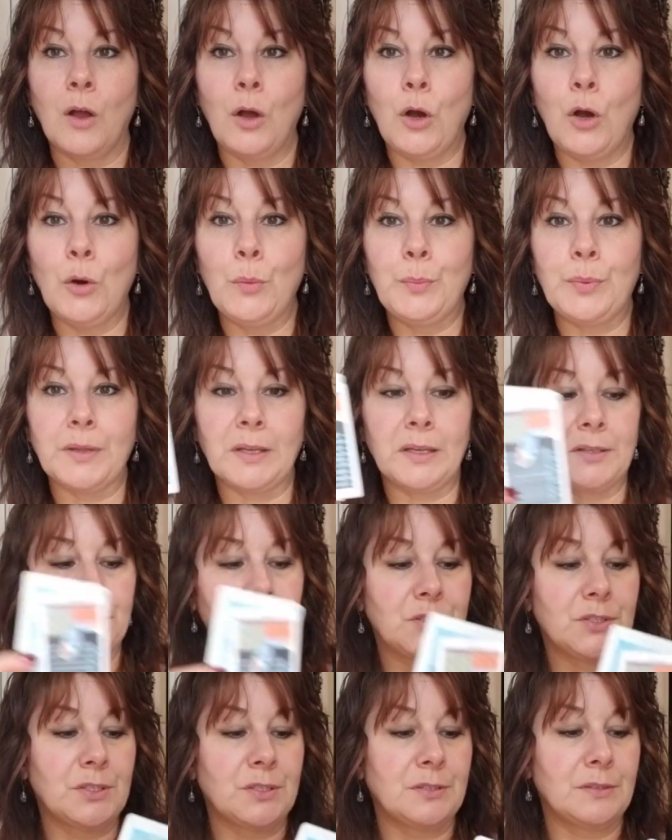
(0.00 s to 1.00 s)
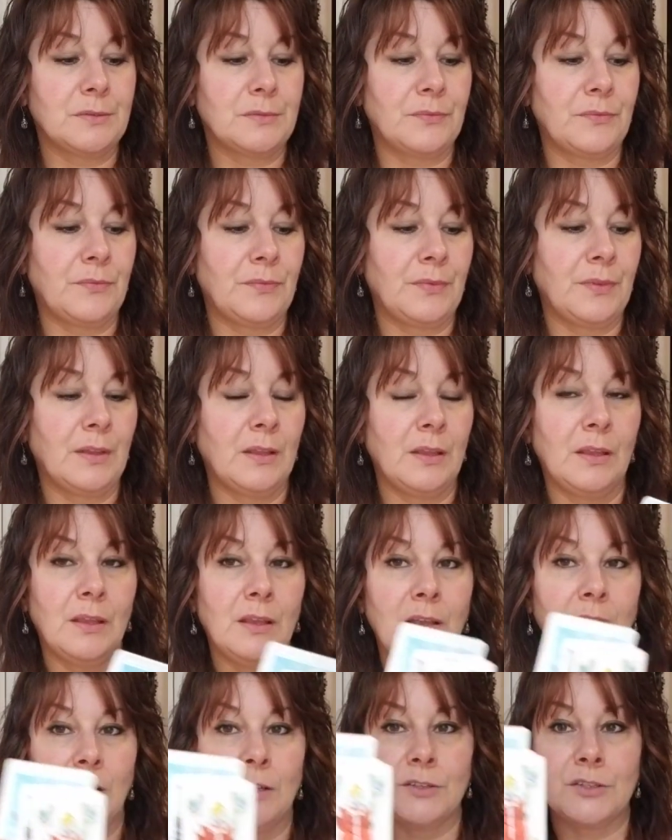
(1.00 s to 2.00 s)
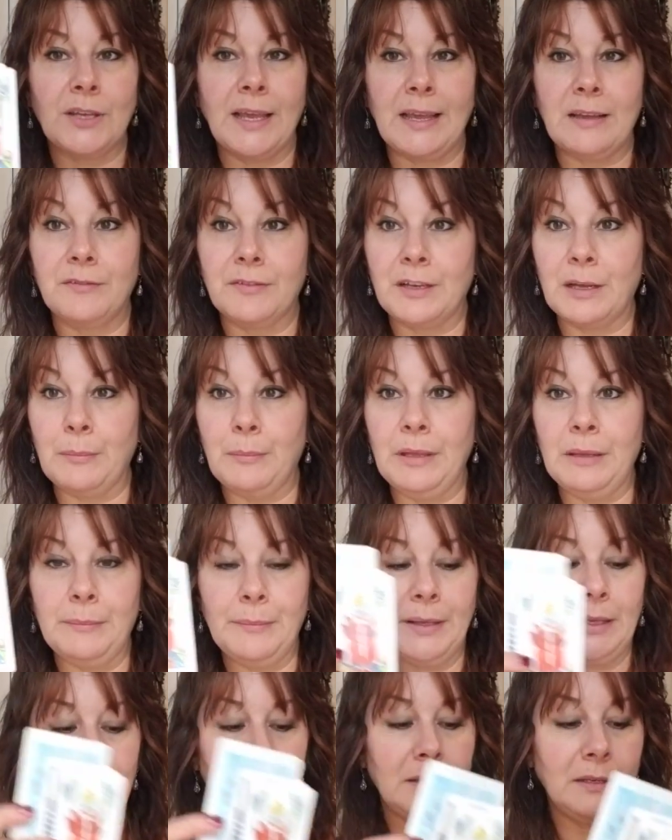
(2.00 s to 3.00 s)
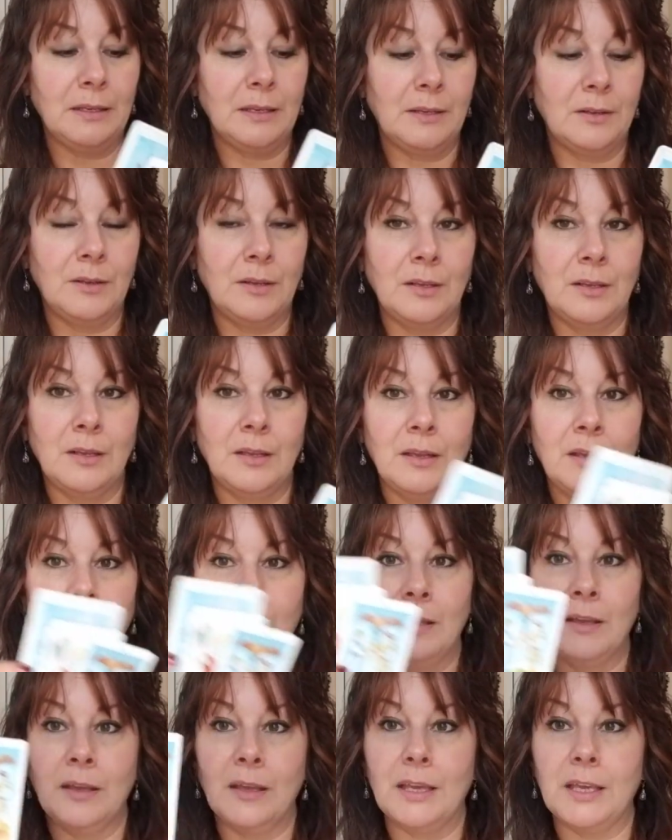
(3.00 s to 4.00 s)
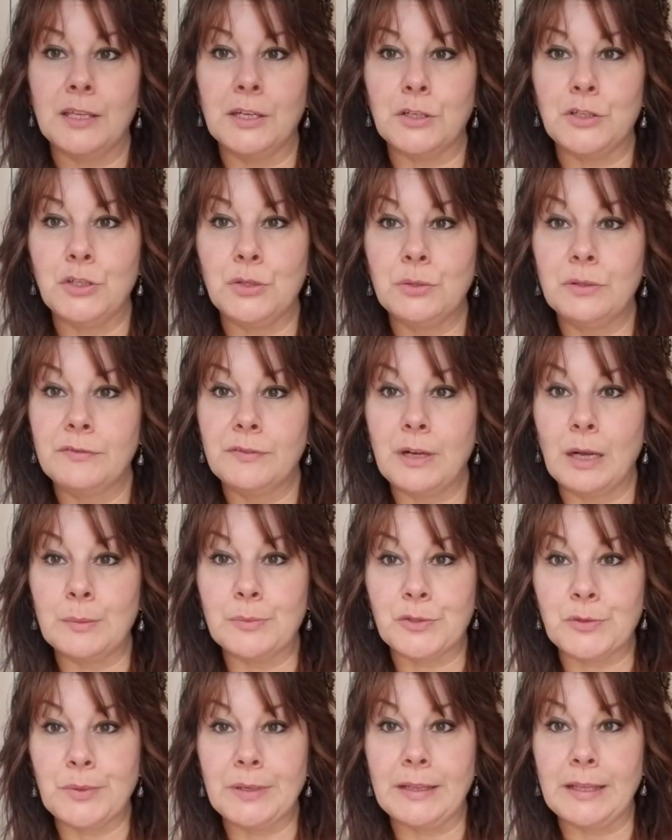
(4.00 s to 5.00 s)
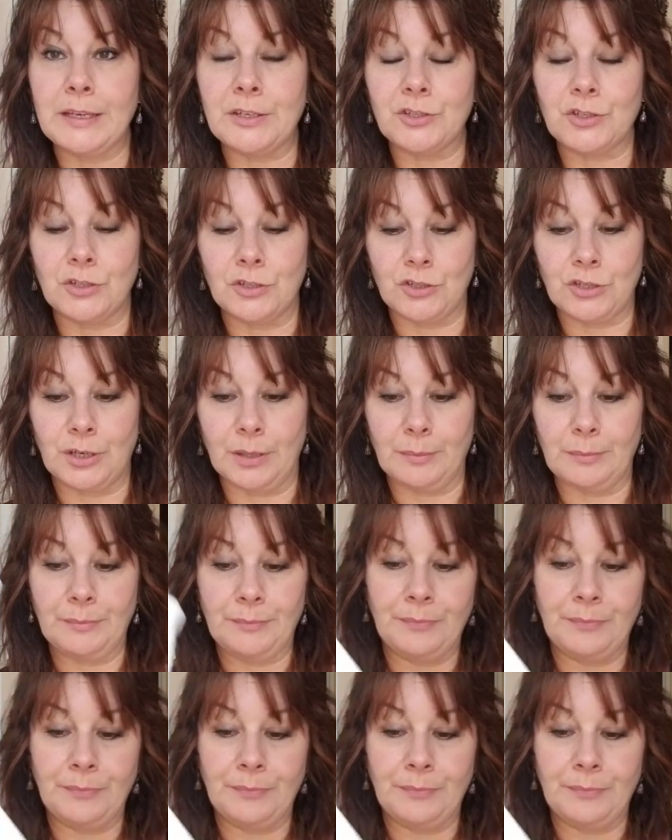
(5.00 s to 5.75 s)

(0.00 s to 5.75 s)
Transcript: hopeless to have commitment in a Two of Cups relationship.